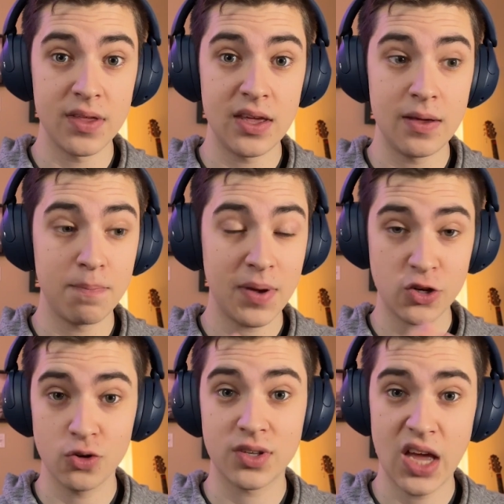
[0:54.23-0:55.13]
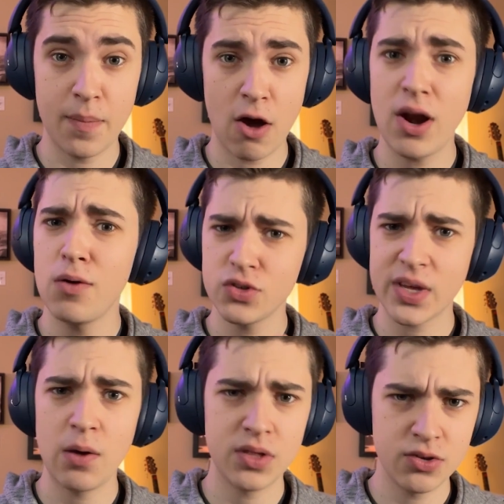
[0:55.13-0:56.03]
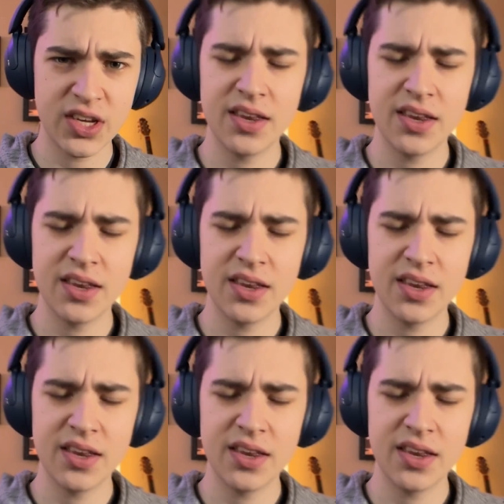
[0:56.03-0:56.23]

the pictures came out, I was okay with using